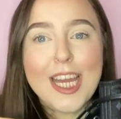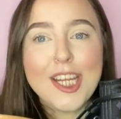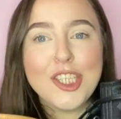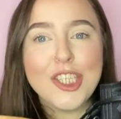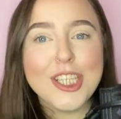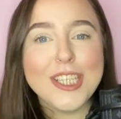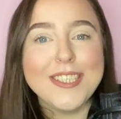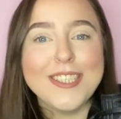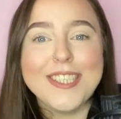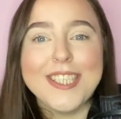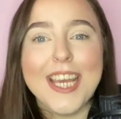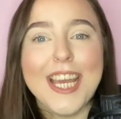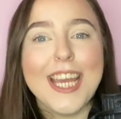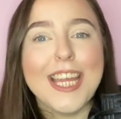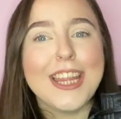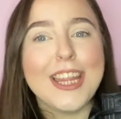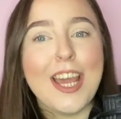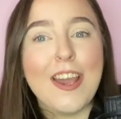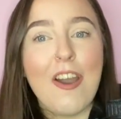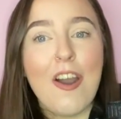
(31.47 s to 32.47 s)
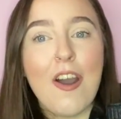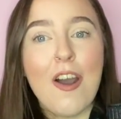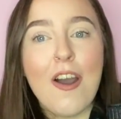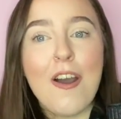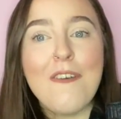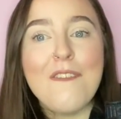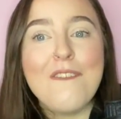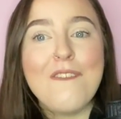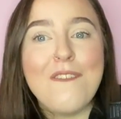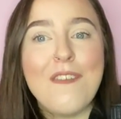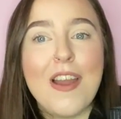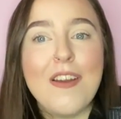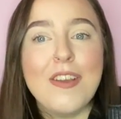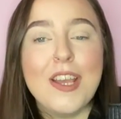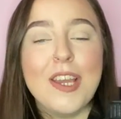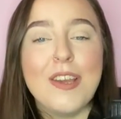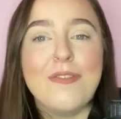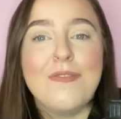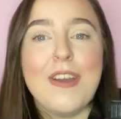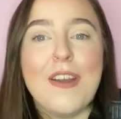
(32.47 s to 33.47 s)
As you can see, they are
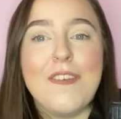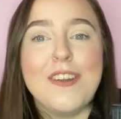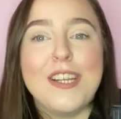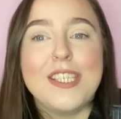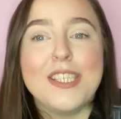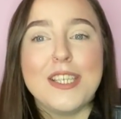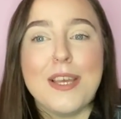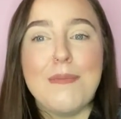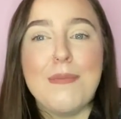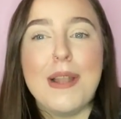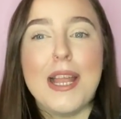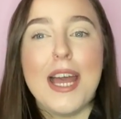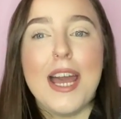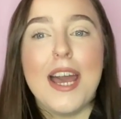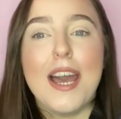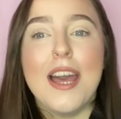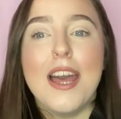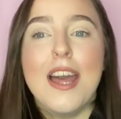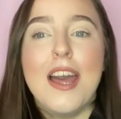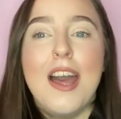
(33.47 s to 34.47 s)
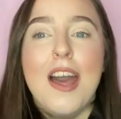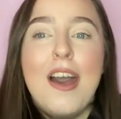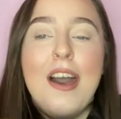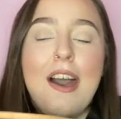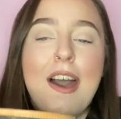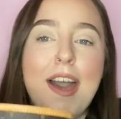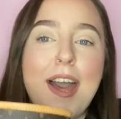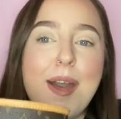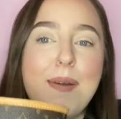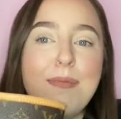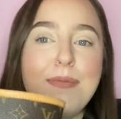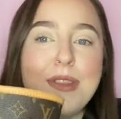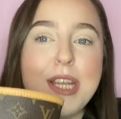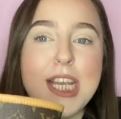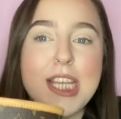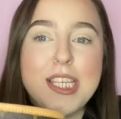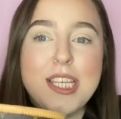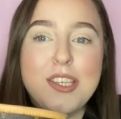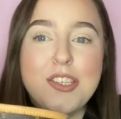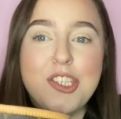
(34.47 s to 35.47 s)
very similar.
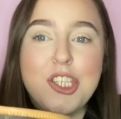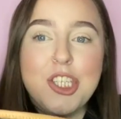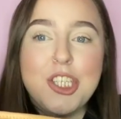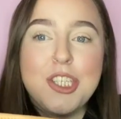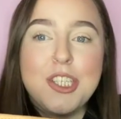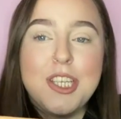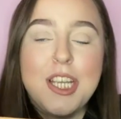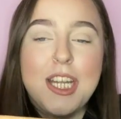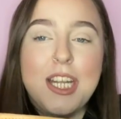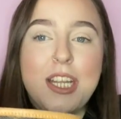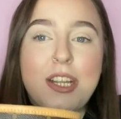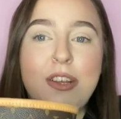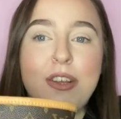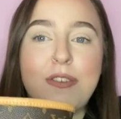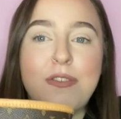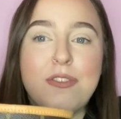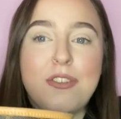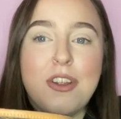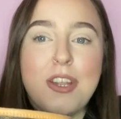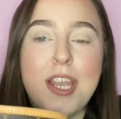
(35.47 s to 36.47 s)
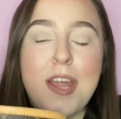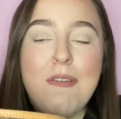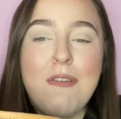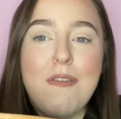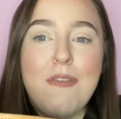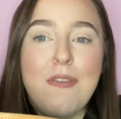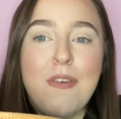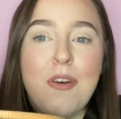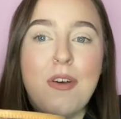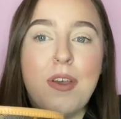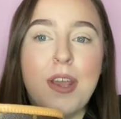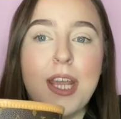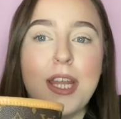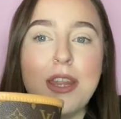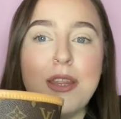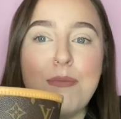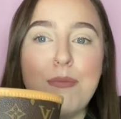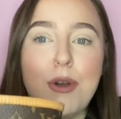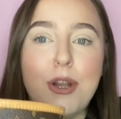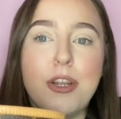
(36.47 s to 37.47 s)
This is just the Louis Vuitton Neverfull
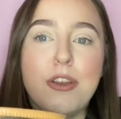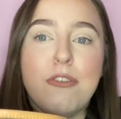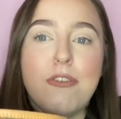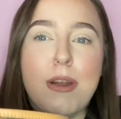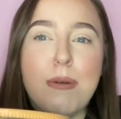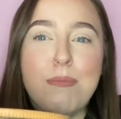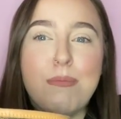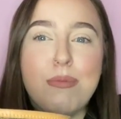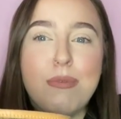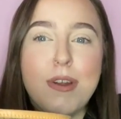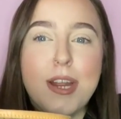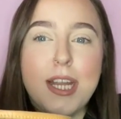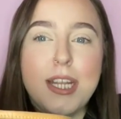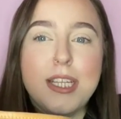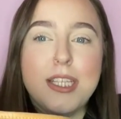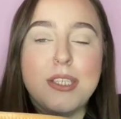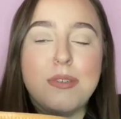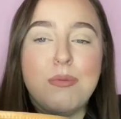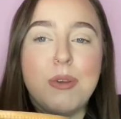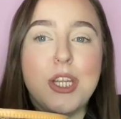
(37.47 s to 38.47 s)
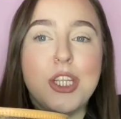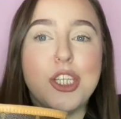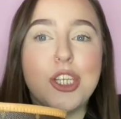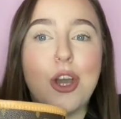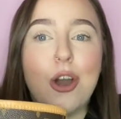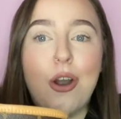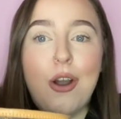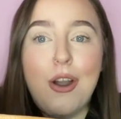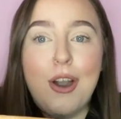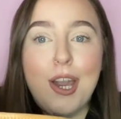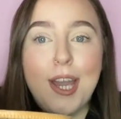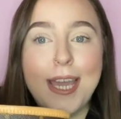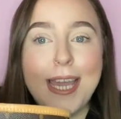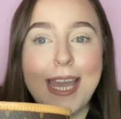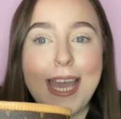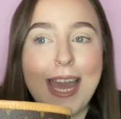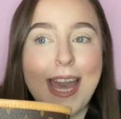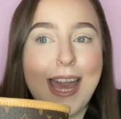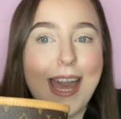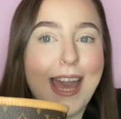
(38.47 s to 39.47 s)
in the monogram print, which
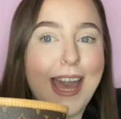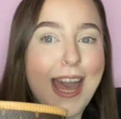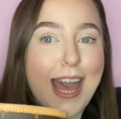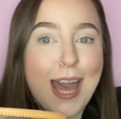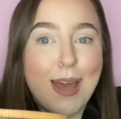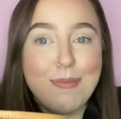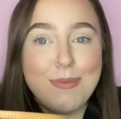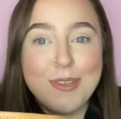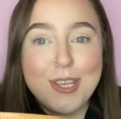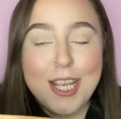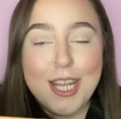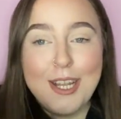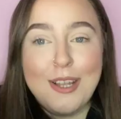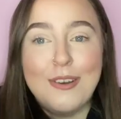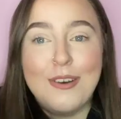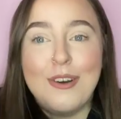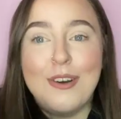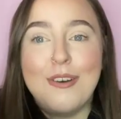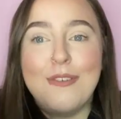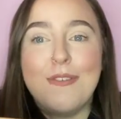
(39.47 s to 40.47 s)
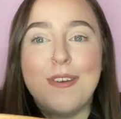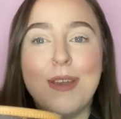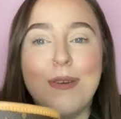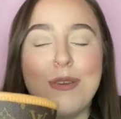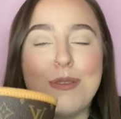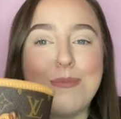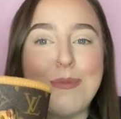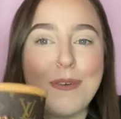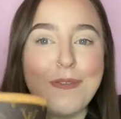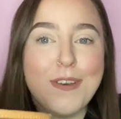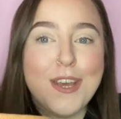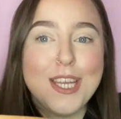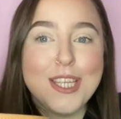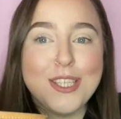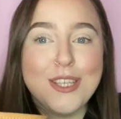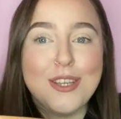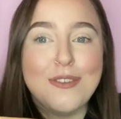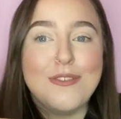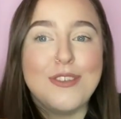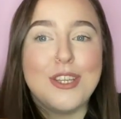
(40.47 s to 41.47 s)
I absolutely love. It was my first
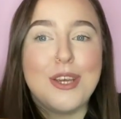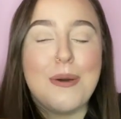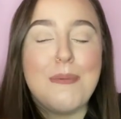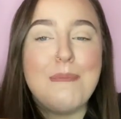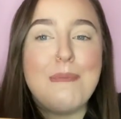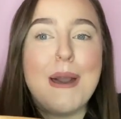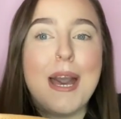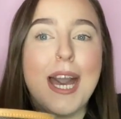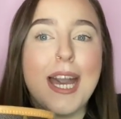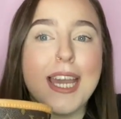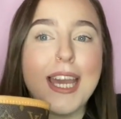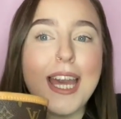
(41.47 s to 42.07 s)
Louis Vuitton bag.